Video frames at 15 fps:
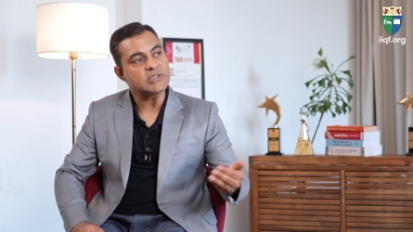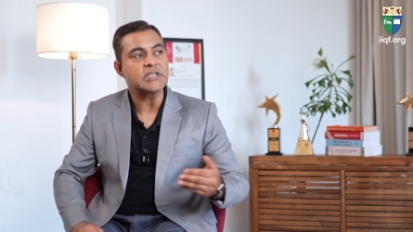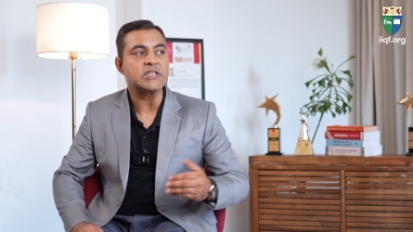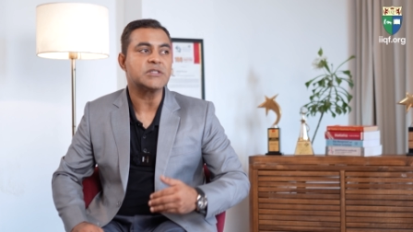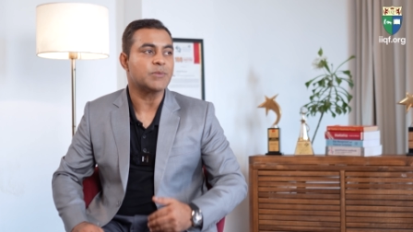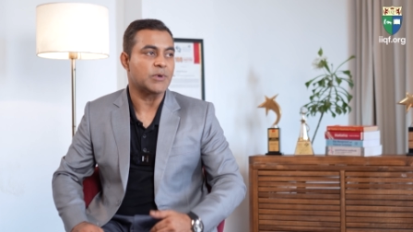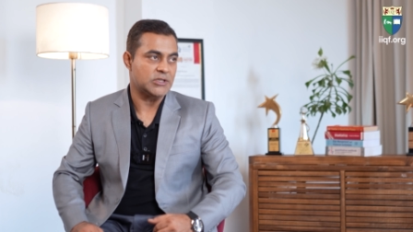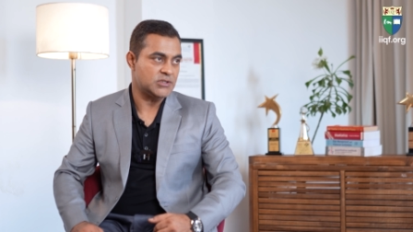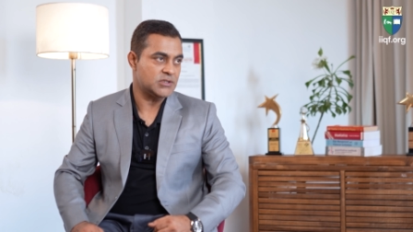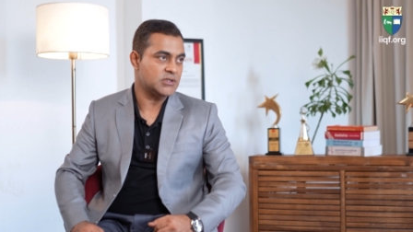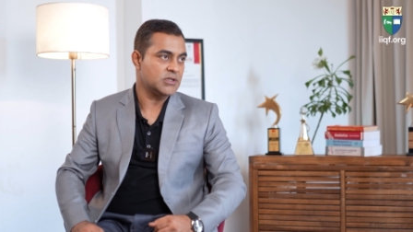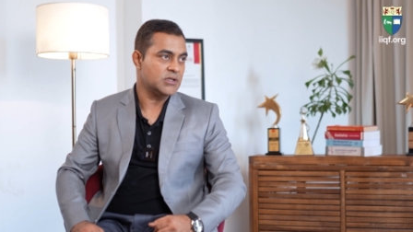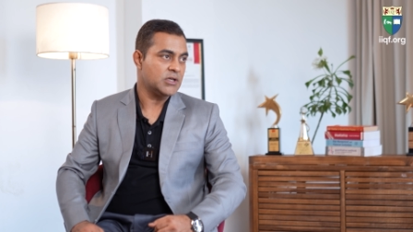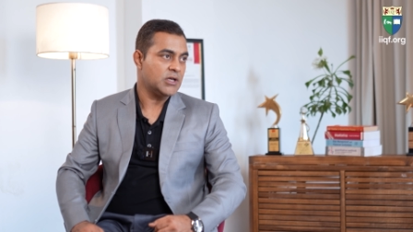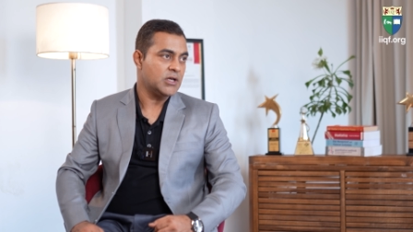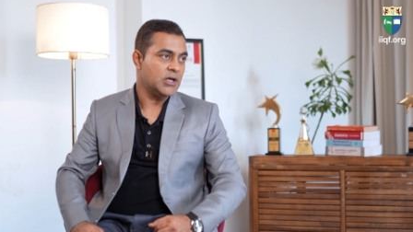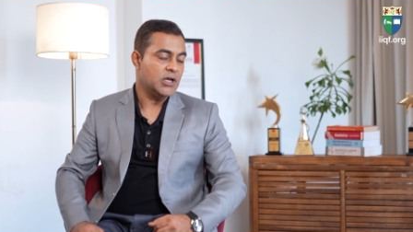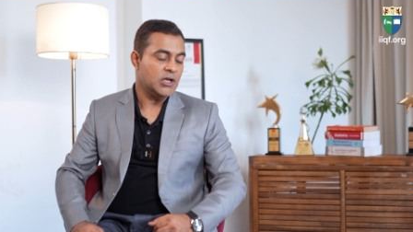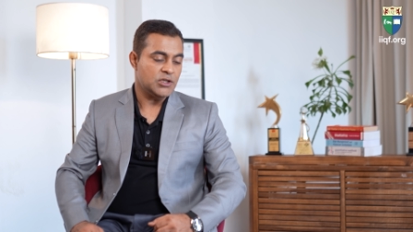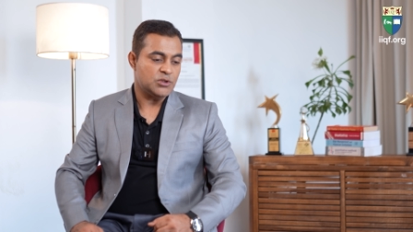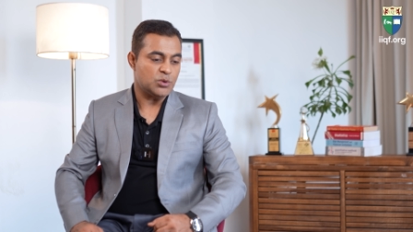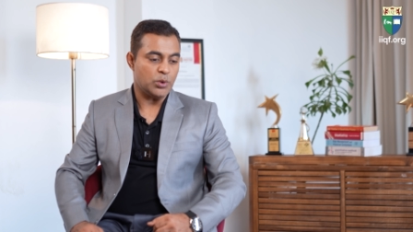6 months oh
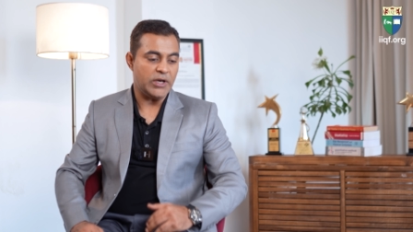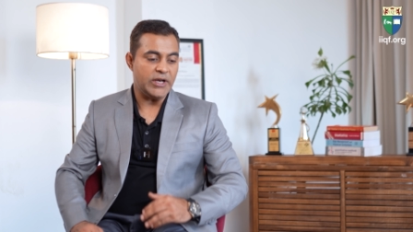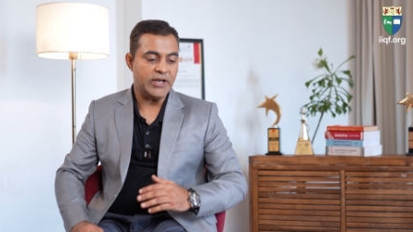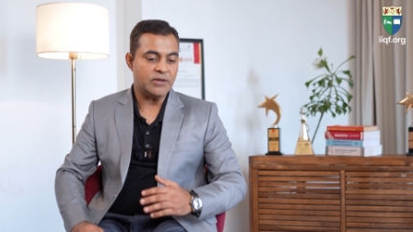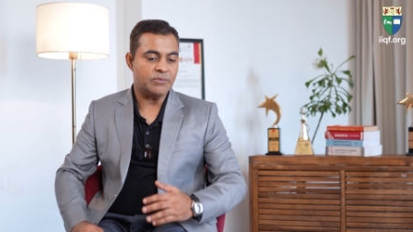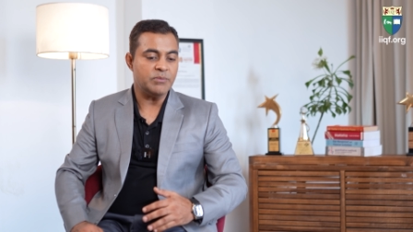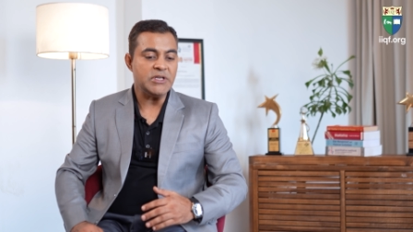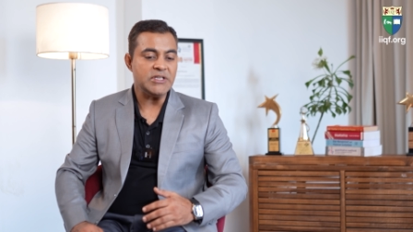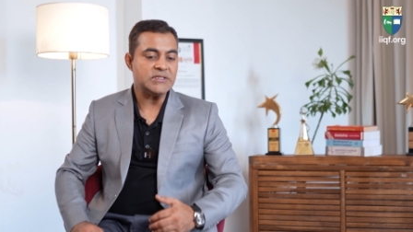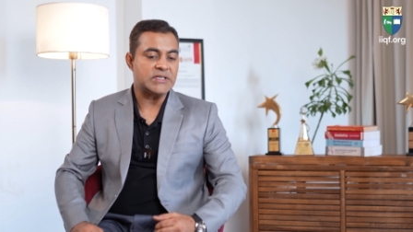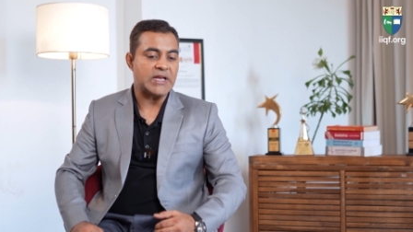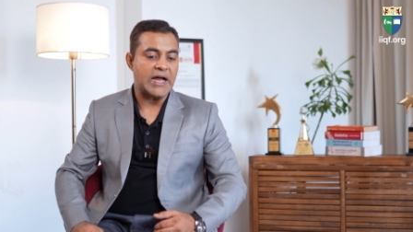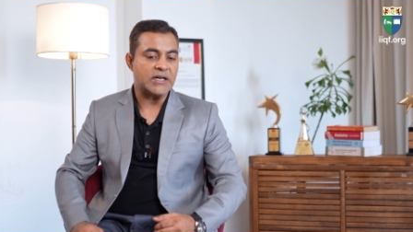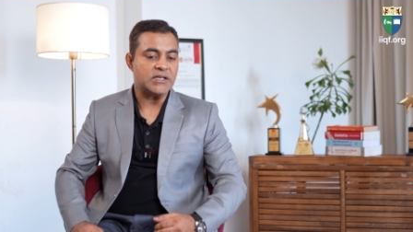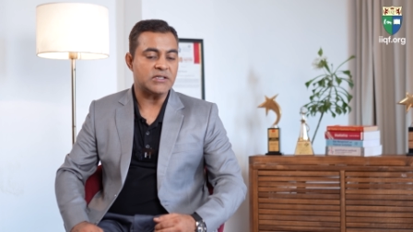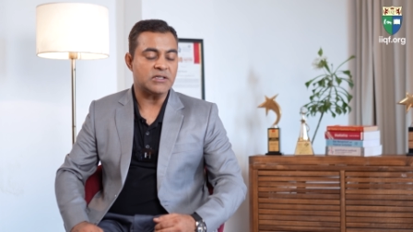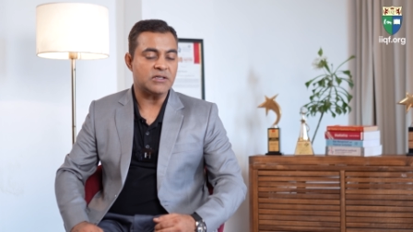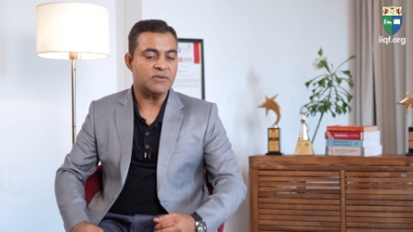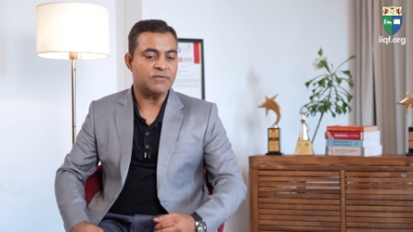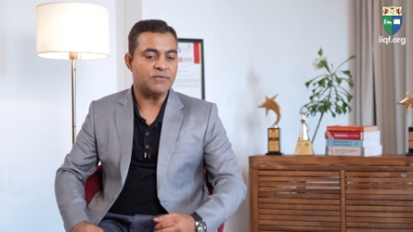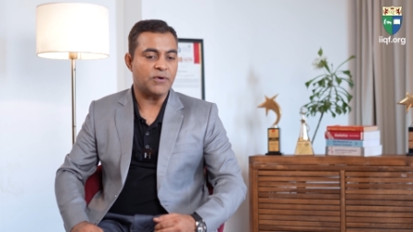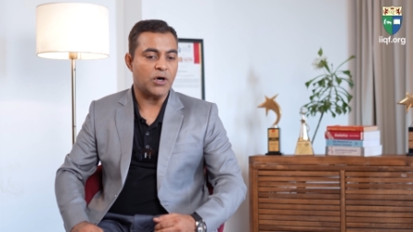wow so it means that uh,
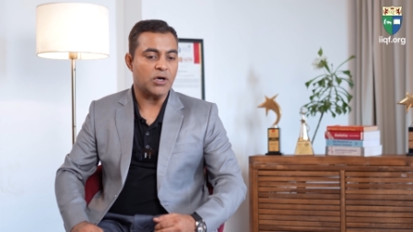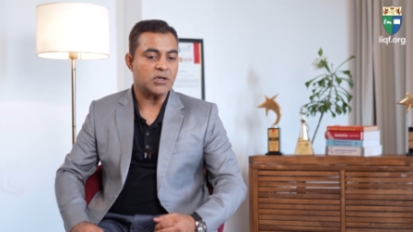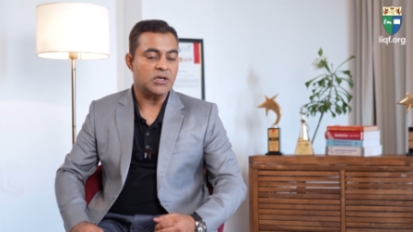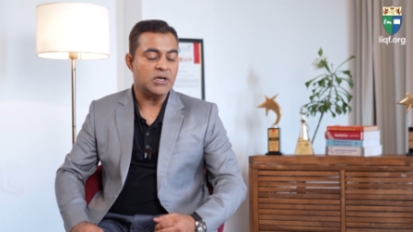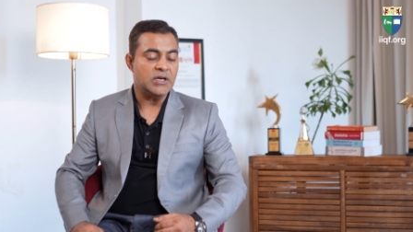for